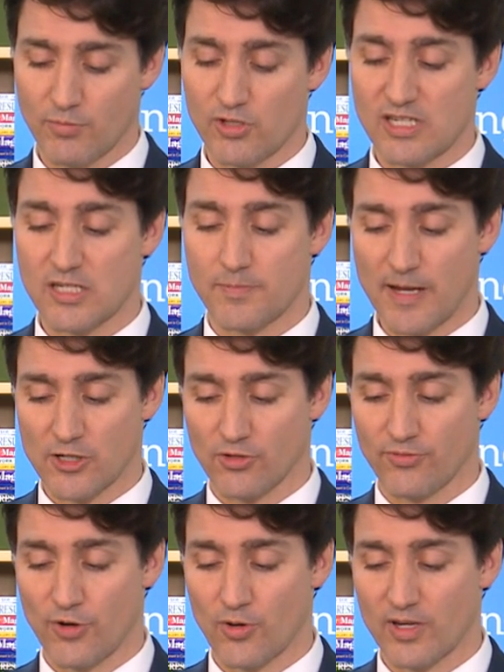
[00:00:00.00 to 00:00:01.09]
puts a special
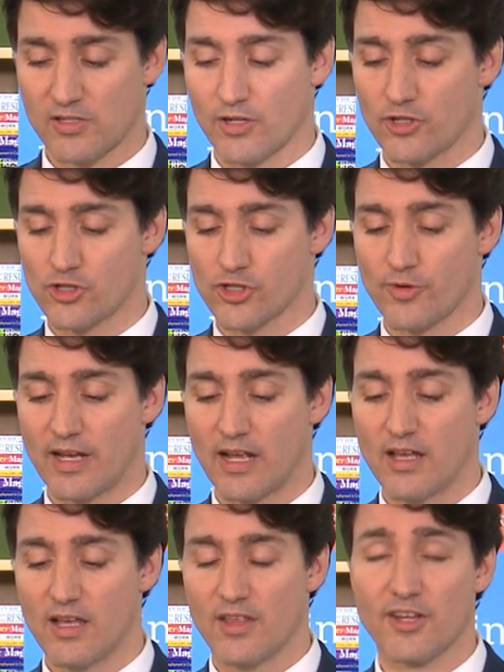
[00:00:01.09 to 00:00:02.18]
focus on ensuring
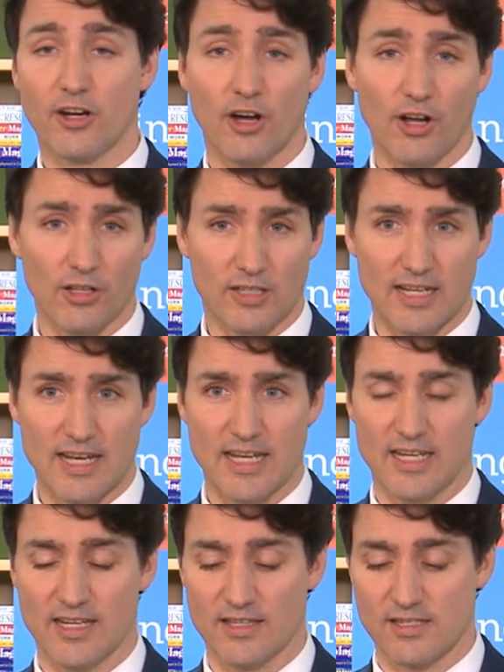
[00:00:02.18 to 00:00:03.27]
that all
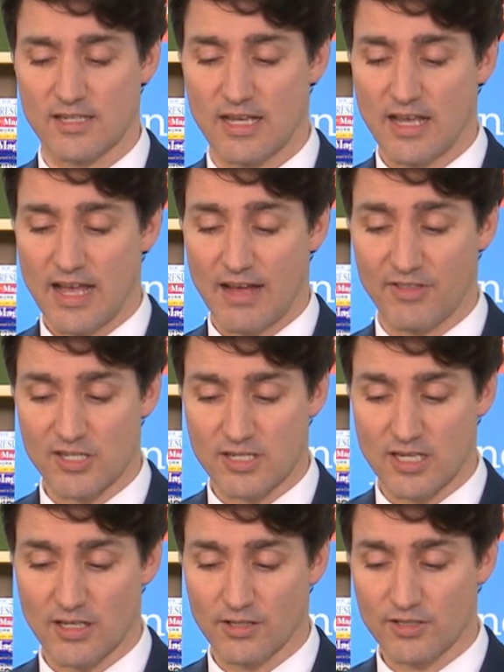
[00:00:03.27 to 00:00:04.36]
Canadians have the
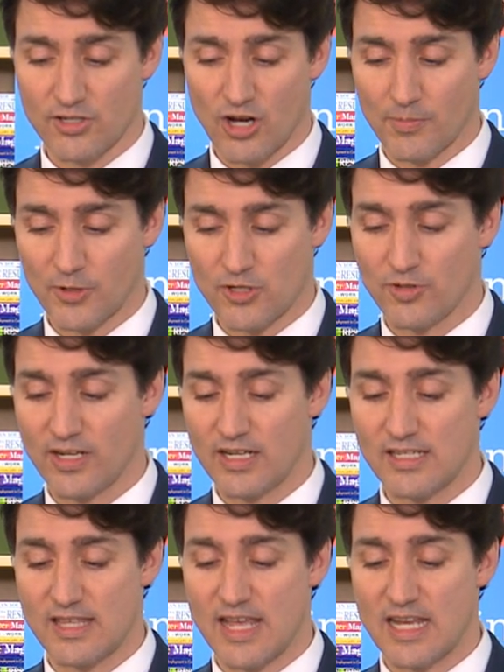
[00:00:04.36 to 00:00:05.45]
skills and
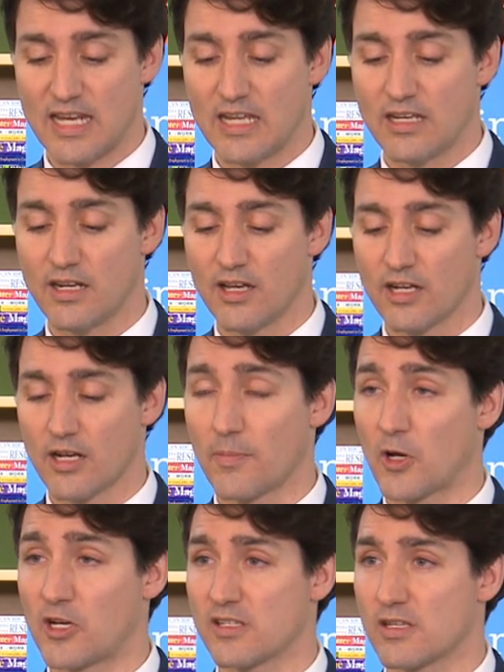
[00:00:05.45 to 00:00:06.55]
opportunities they need to
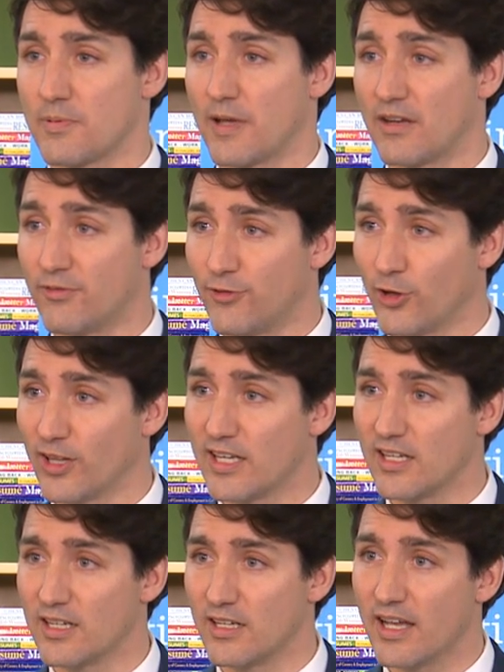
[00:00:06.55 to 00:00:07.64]
participate
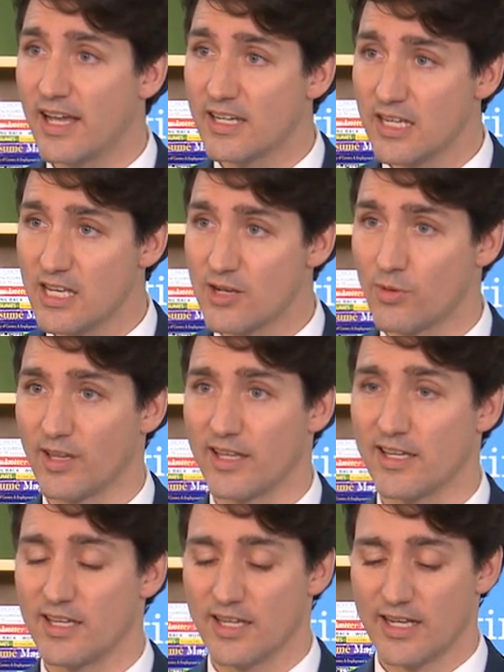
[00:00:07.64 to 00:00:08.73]
fully and
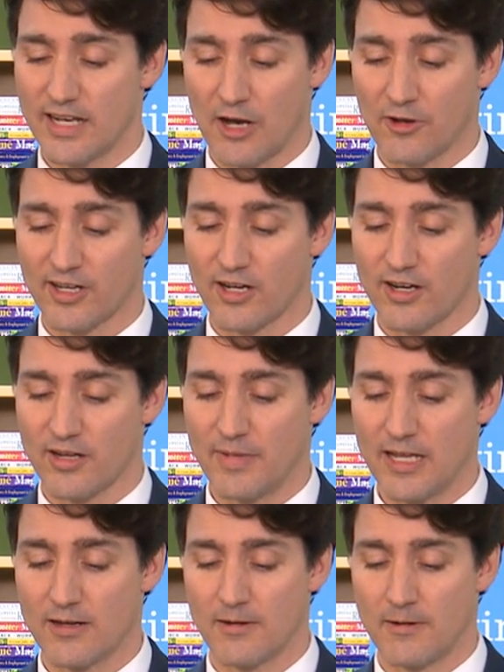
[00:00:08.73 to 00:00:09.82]
equally in our economy.